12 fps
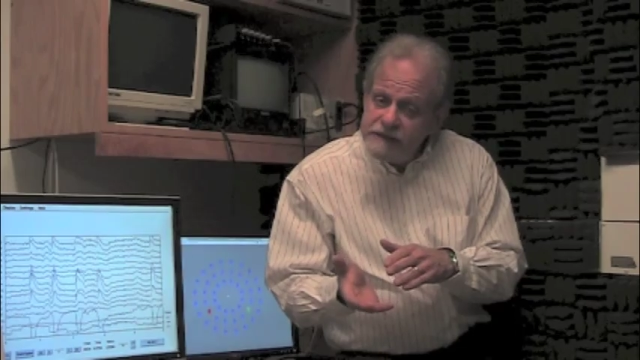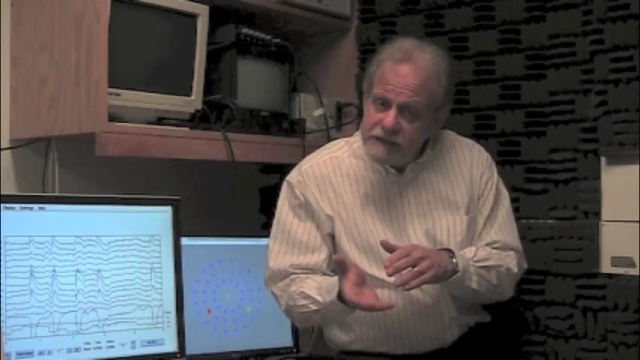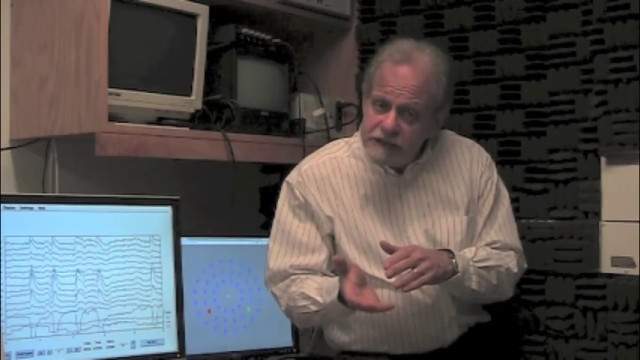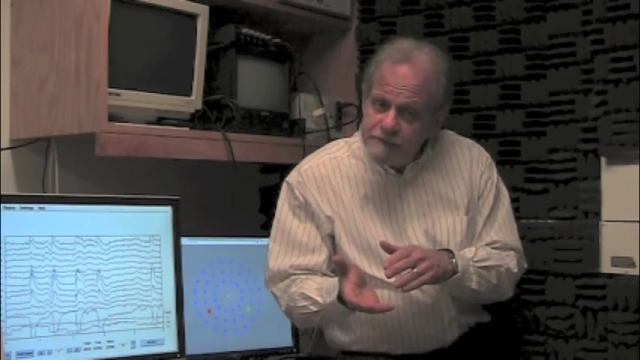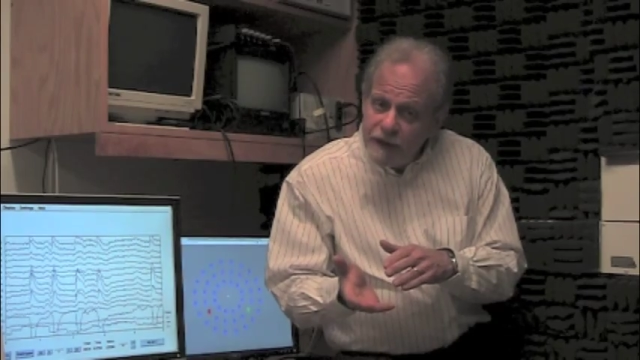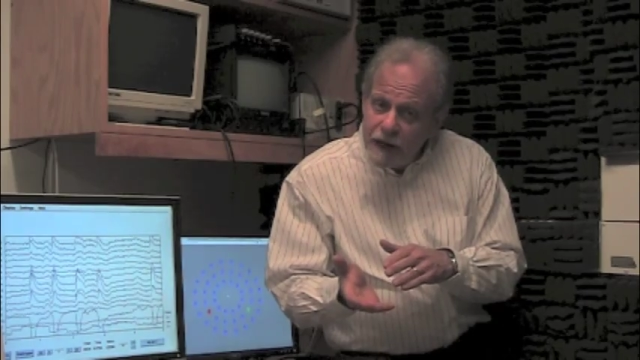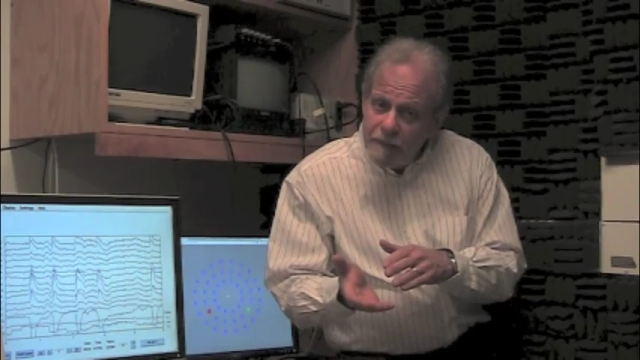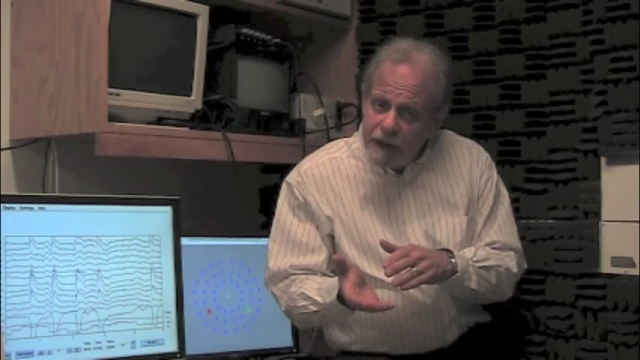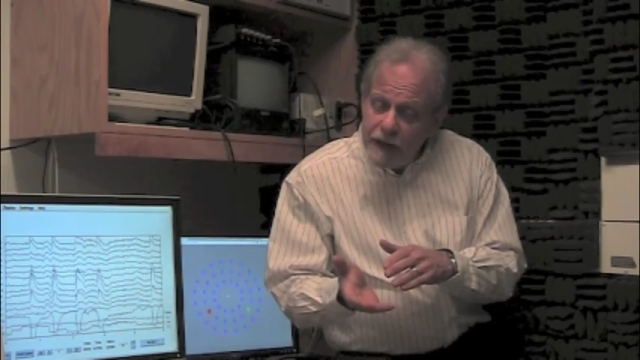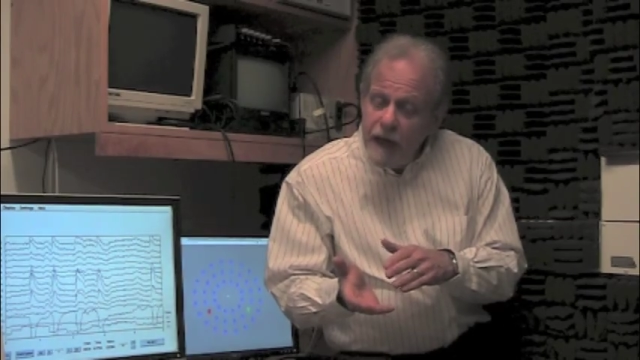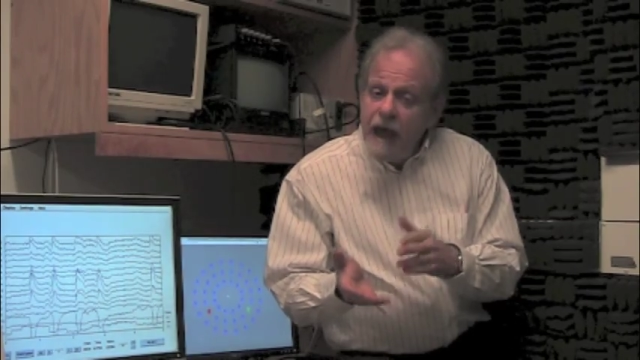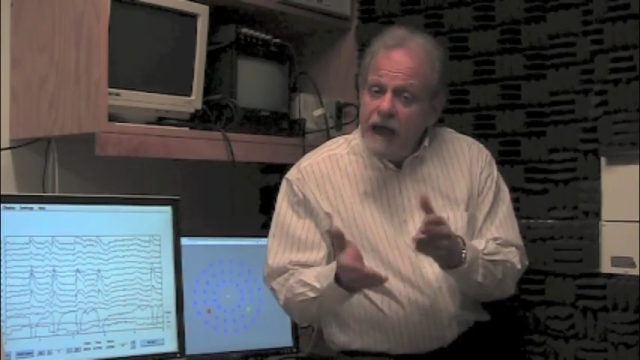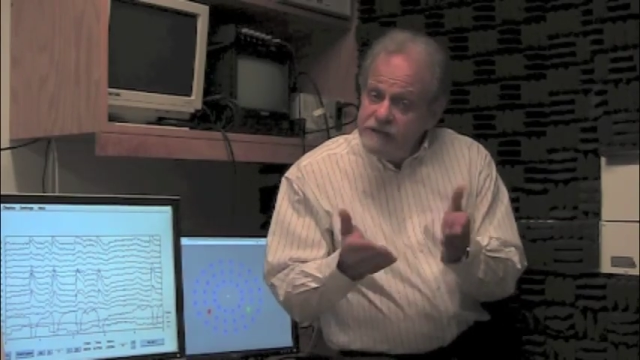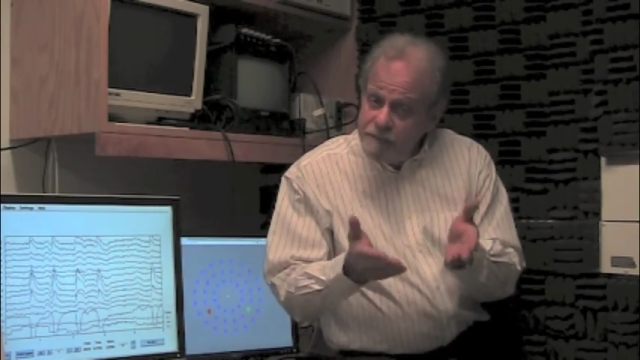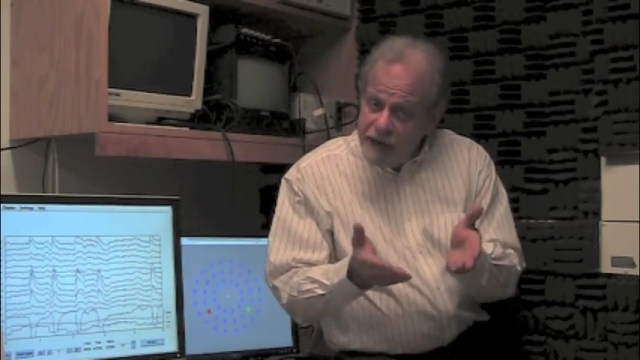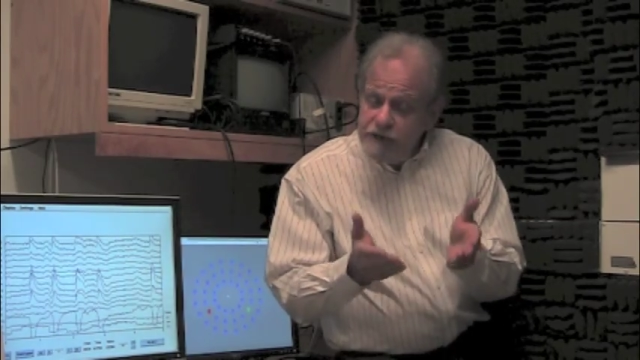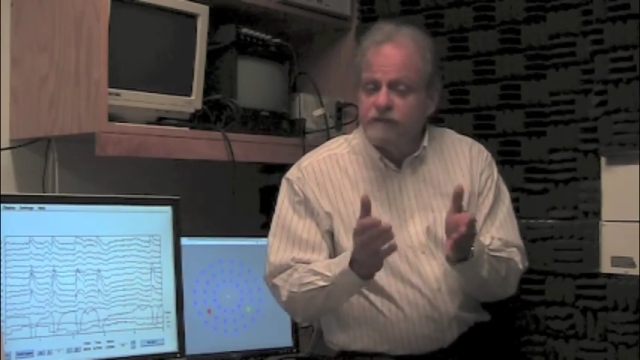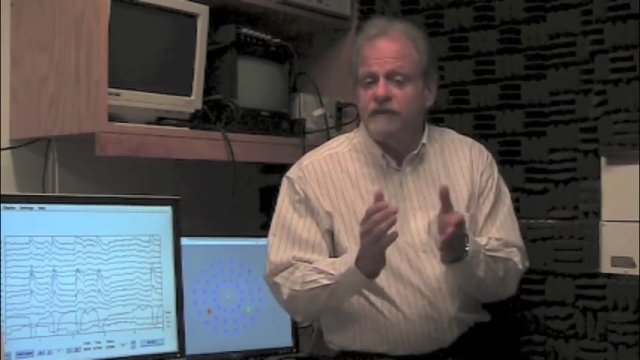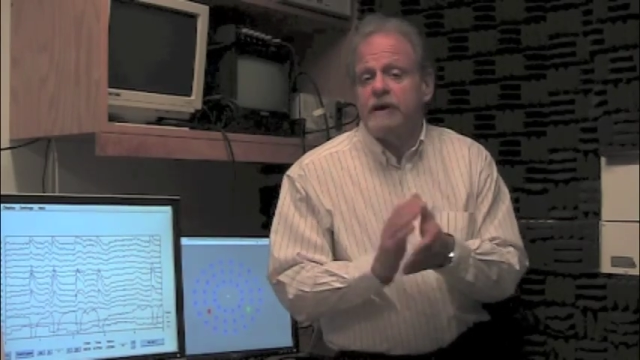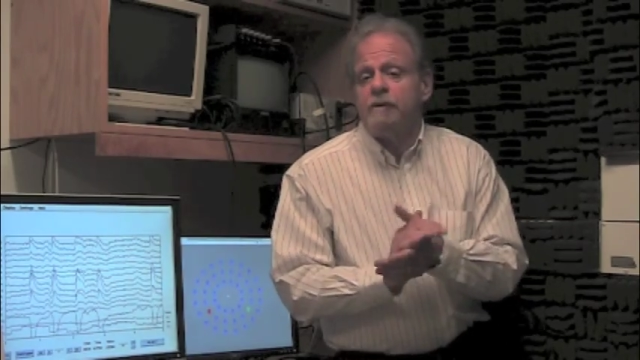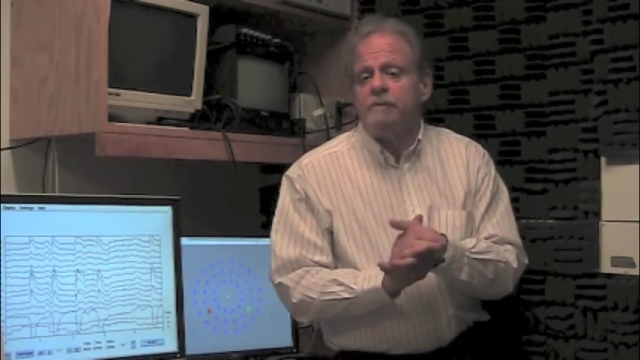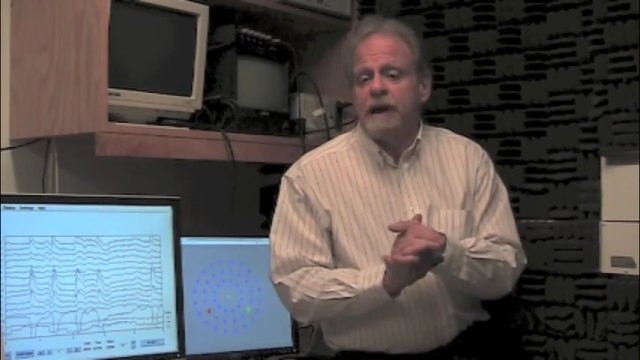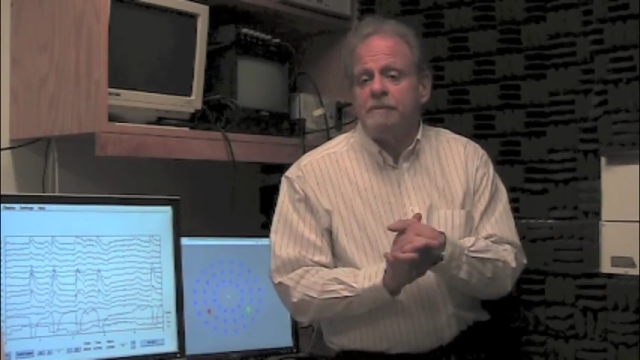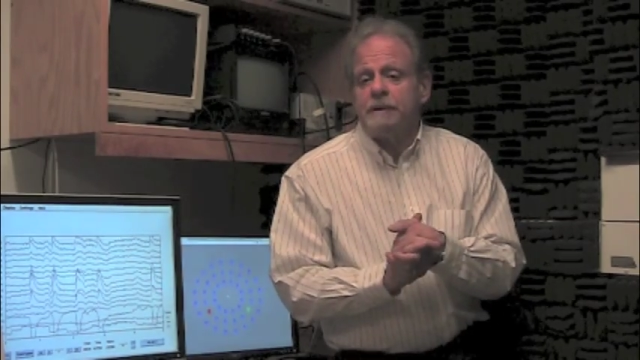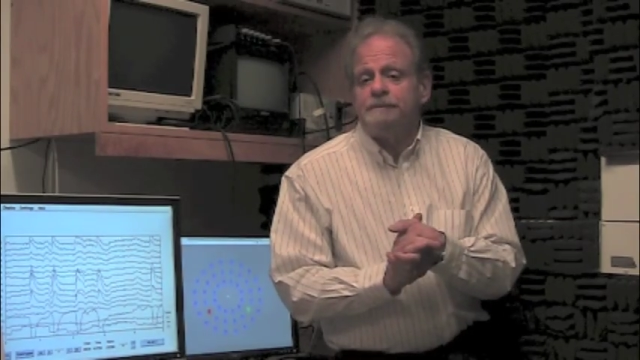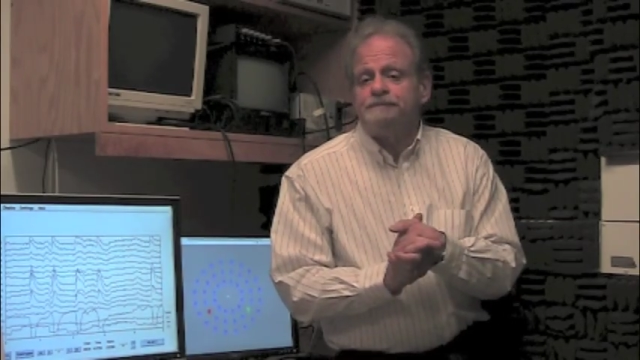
experiment as a major final paper.